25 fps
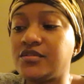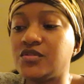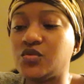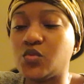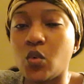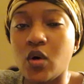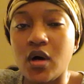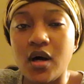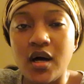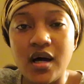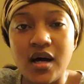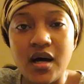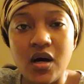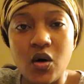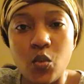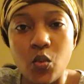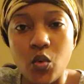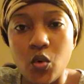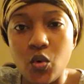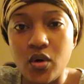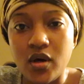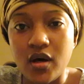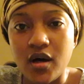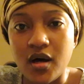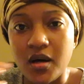While I
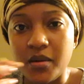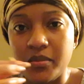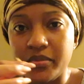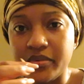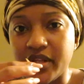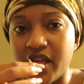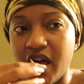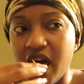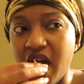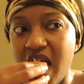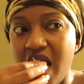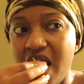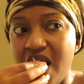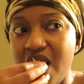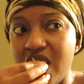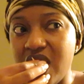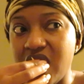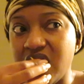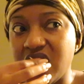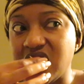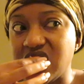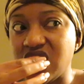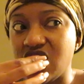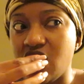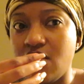woke up like
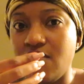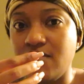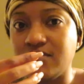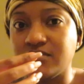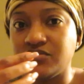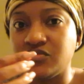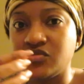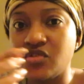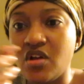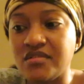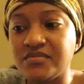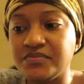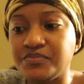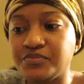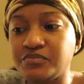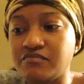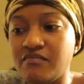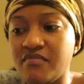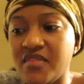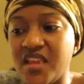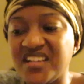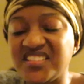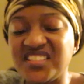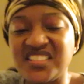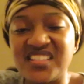
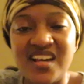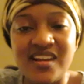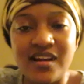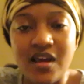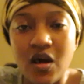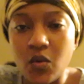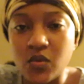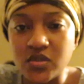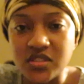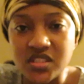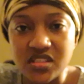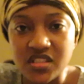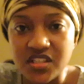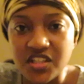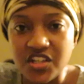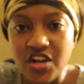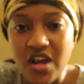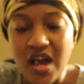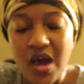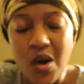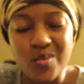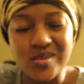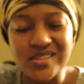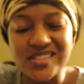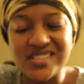10 hours
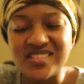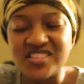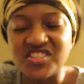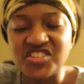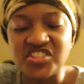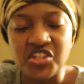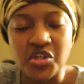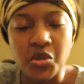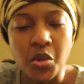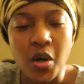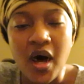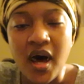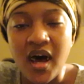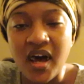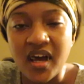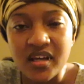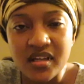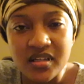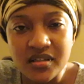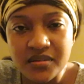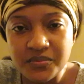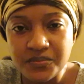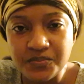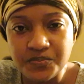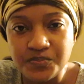later, I was still high.